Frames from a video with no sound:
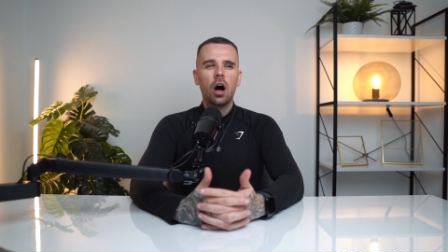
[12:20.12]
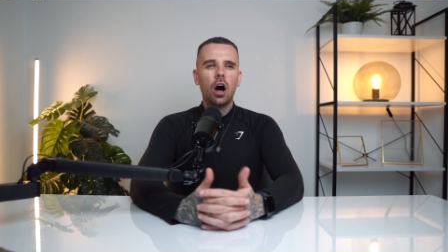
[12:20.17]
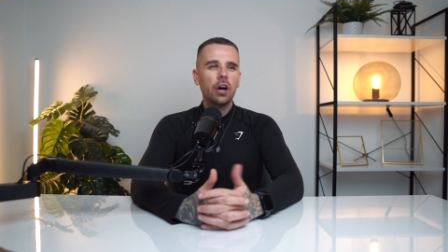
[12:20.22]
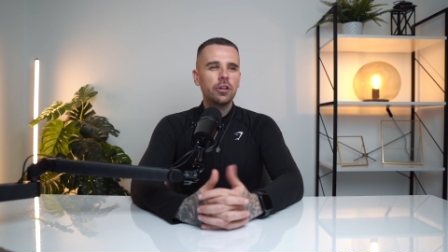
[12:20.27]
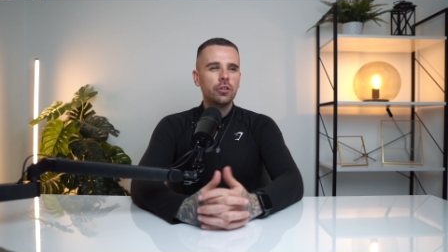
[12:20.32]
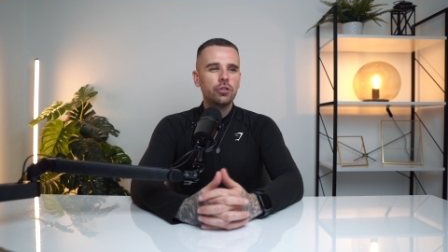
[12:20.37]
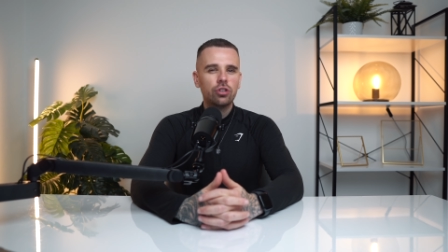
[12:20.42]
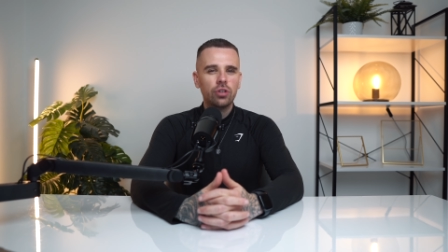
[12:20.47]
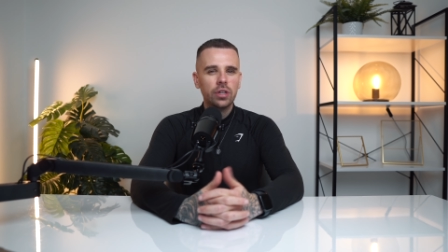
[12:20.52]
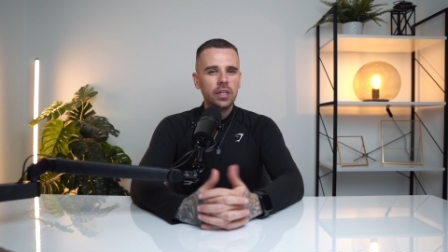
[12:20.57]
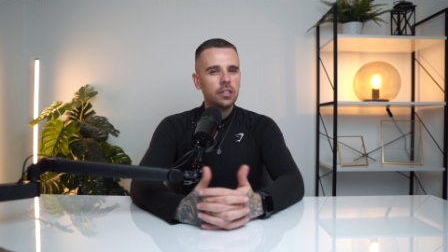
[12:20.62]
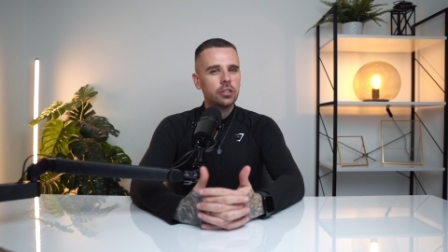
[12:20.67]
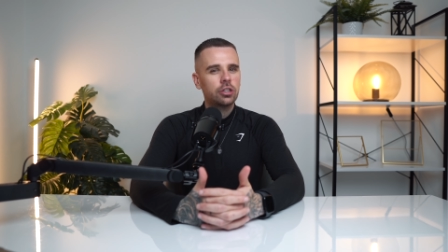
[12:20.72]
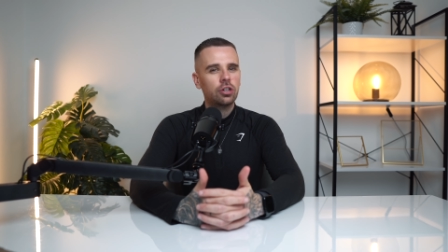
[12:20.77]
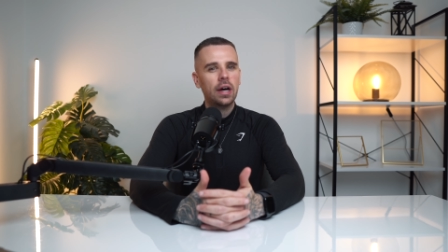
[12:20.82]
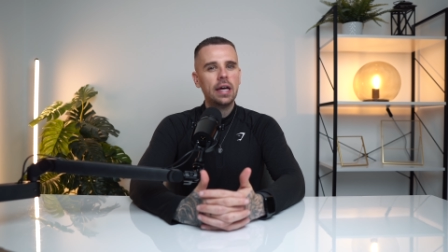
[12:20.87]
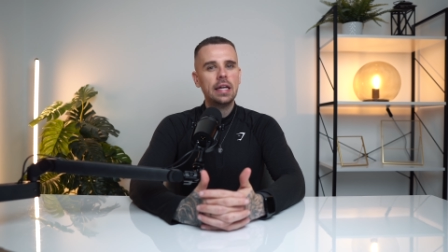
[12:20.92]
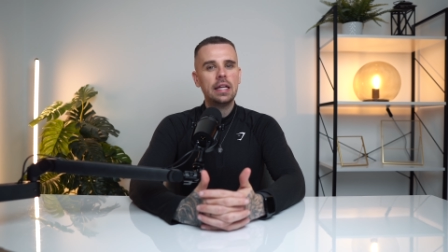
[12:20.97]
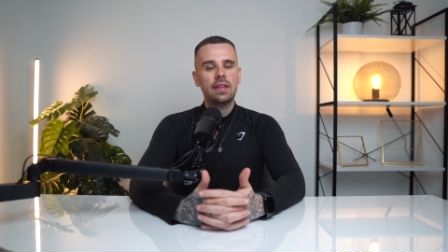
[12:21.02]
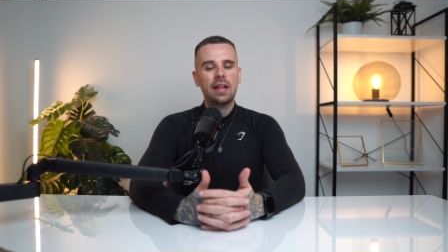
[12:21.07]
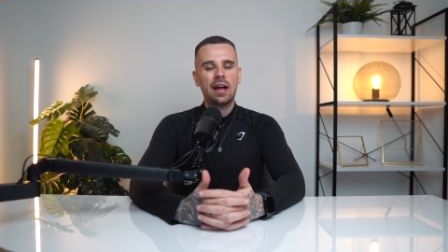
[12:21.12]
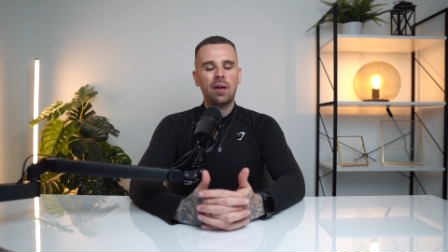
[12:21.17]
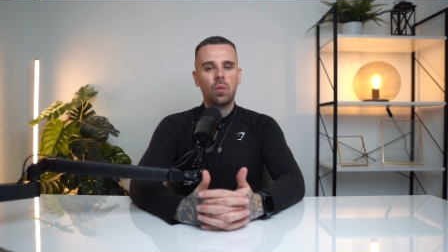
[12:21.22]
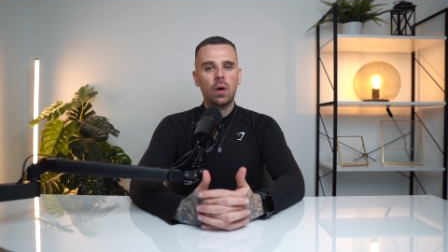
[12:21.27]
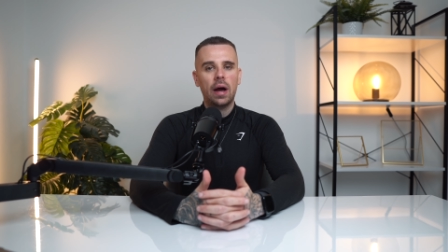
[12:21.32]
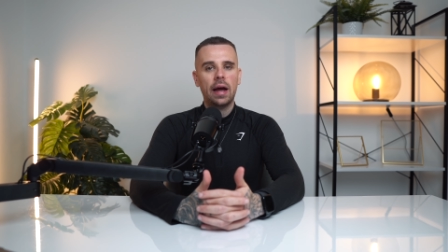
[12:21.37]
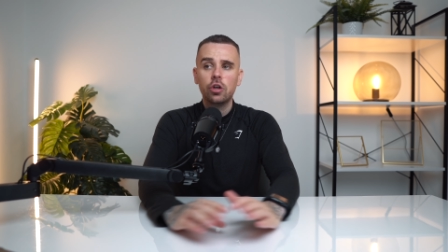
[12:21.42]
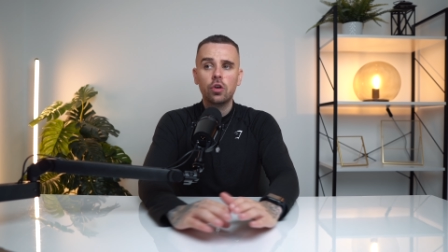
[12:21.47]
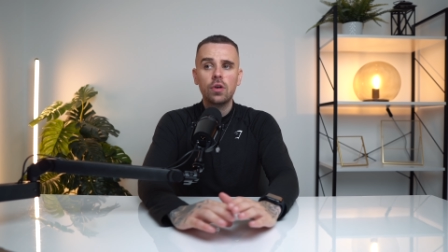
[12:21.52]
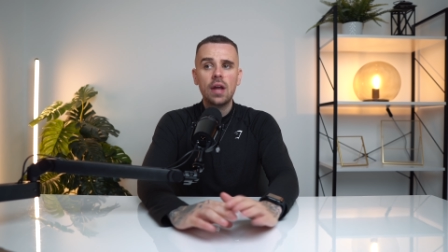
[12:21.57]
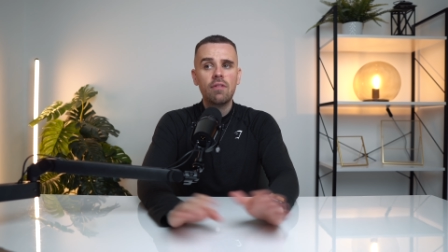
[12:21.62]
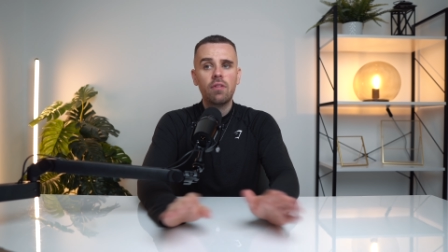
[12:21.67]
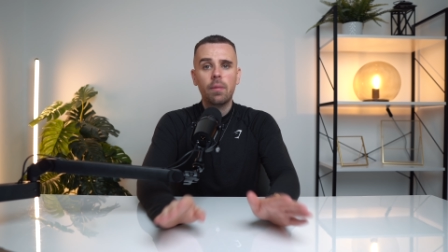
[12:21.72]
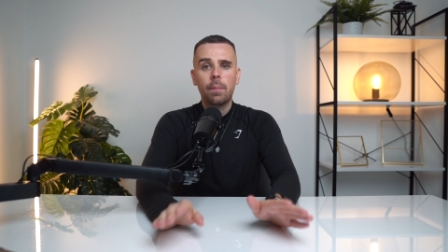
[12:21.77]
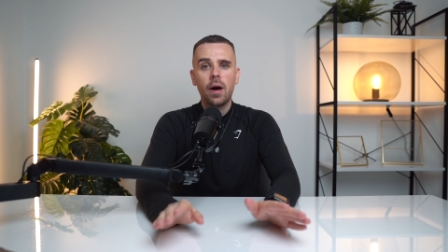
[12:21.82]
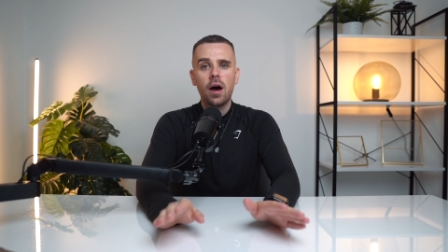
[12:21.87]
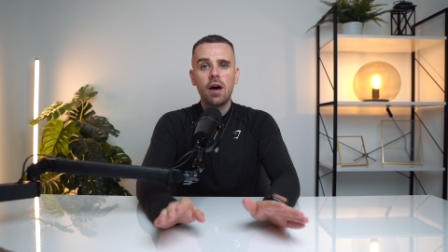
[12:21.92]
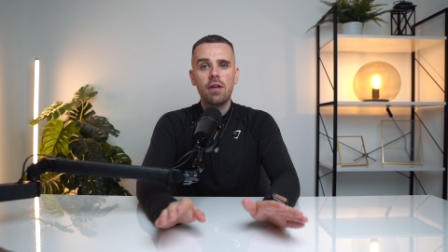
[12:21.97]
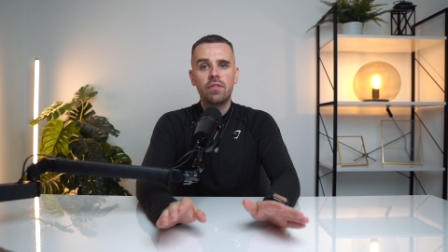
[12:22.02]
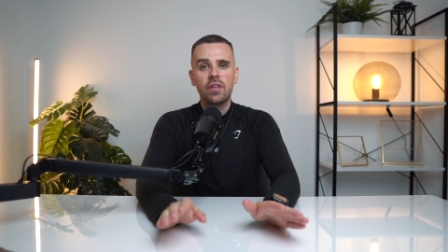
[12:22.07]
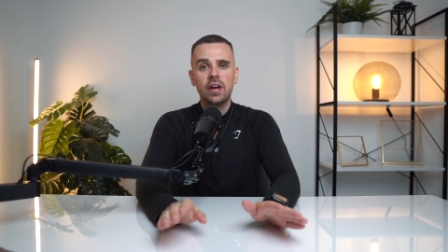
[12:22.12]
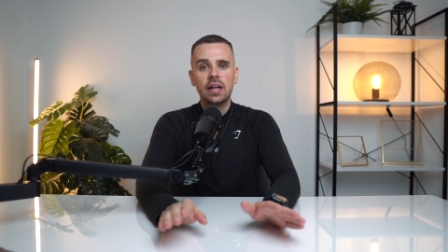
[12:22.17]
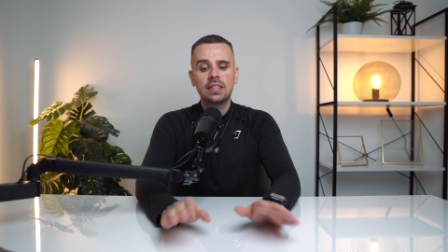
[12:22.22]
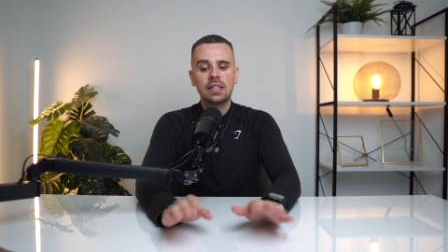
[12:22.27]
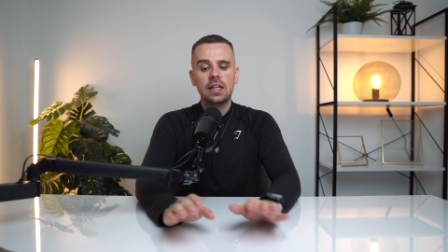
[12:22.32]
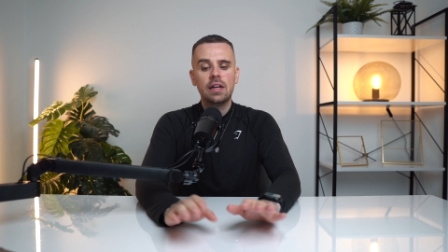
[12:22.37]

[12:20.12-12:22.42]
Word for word: Are you treating trading that way? You're never perfect.